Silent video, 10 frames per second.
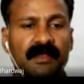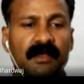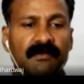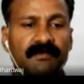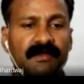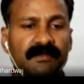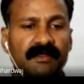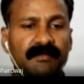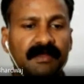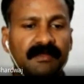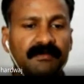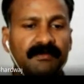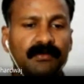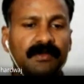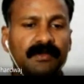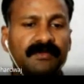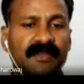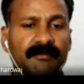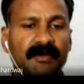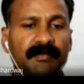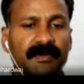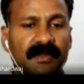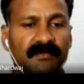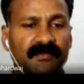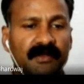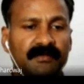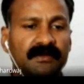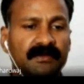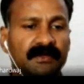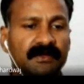However, in some cases we use a step up transformer.